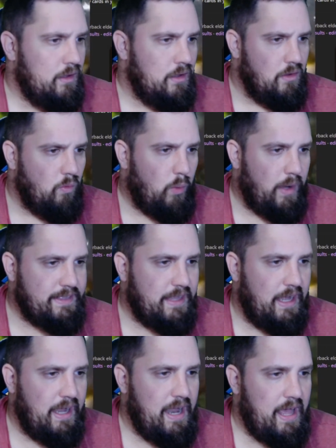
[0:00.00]
What the
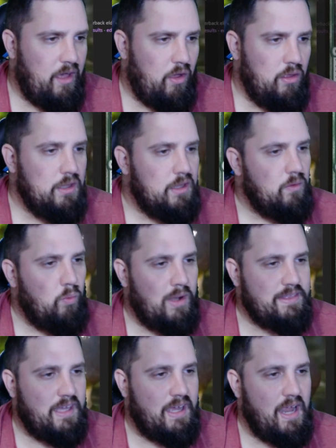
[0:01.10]
hell? What
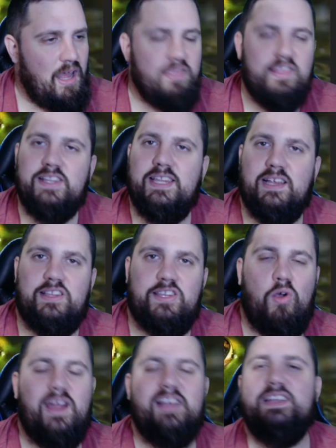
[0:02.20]
the hell? This thing is so...
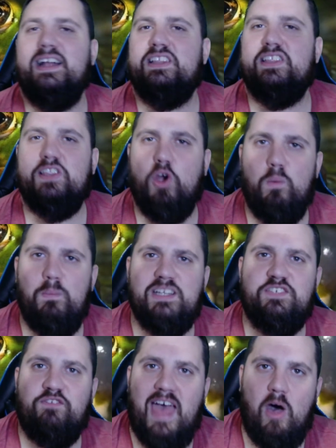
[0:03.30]
It's got so much
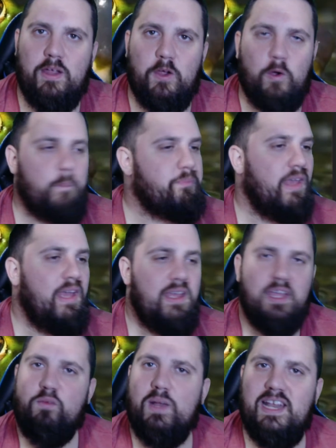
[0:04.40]
value.
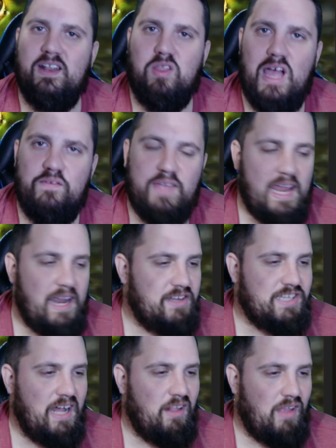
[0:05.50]
If we need life gain, it's
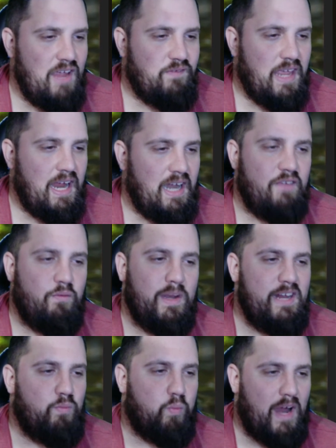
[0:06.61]
got life gain. If we
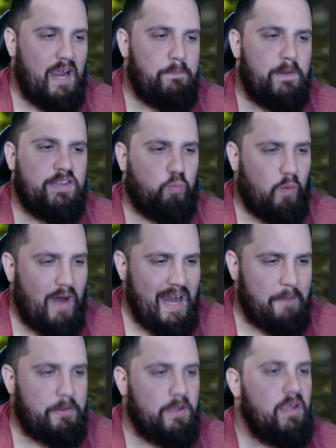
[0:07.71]
need ramp, it's
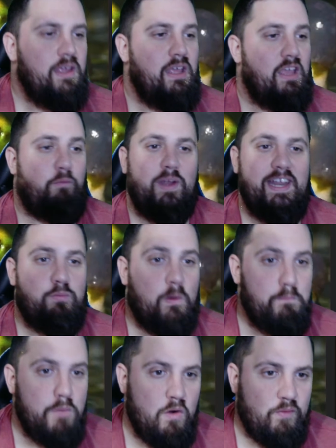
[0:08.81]
ramp. If we need
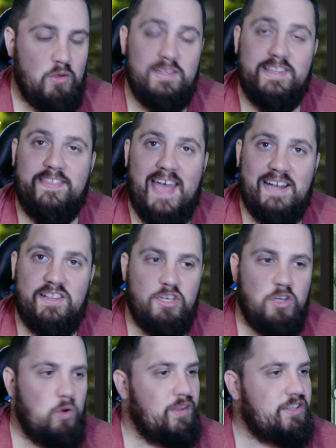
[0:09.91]
removal, it's that
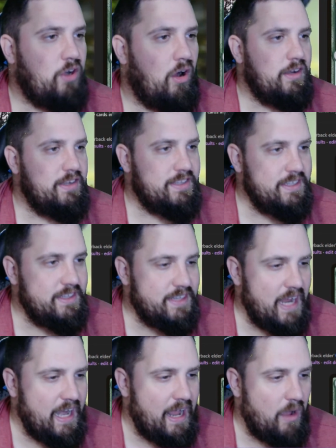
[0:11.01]
too. This card
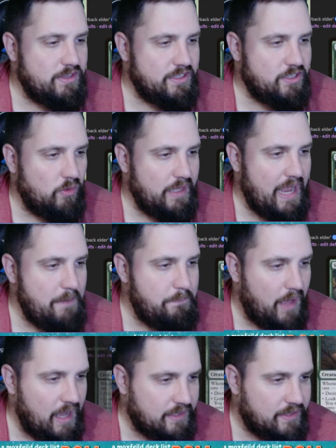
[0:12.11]
insane. How is this only
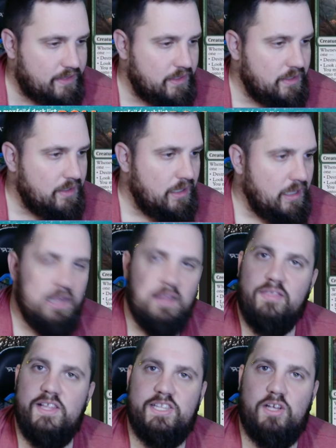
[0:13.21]
$8?
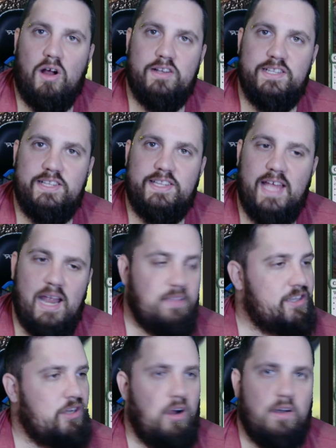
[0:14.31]
This card's insane. This
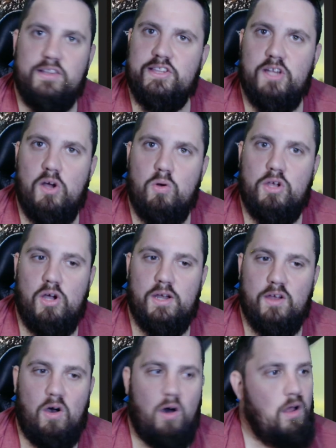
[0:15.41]
card is so good,
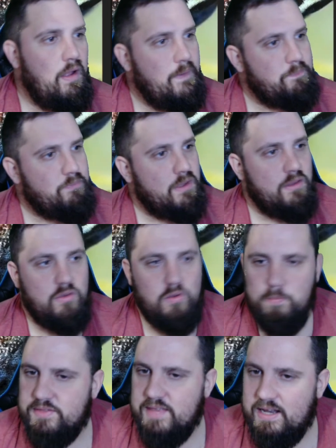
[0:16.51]
y'all. Who
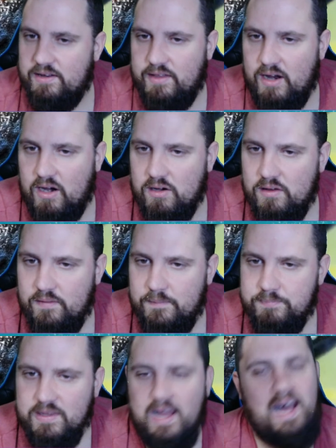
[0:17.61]
put that in there?
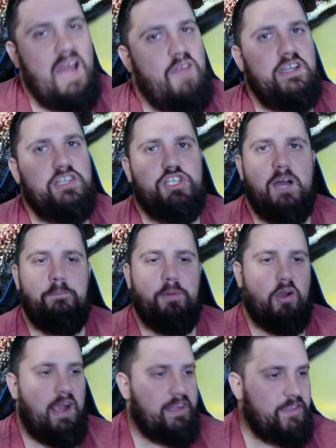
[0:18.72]
Ivan Jumper.
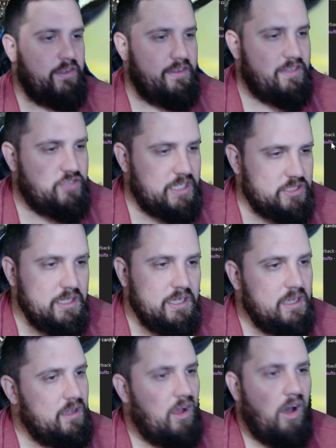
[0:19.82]
Excellent suggestion.
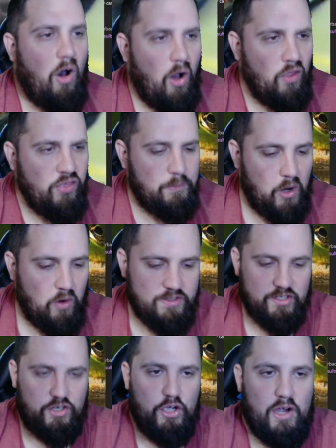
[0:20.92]
All the modes are
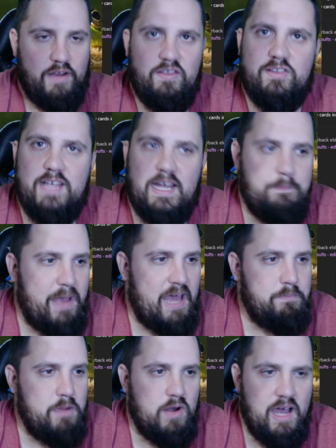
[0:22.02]
good. There's not a bad
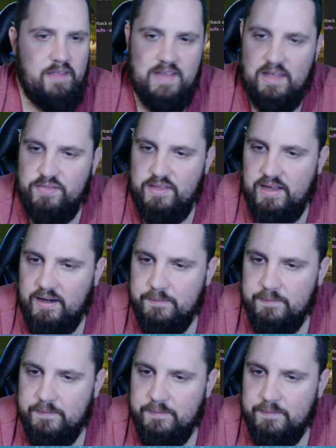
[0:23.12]
mode on that thing.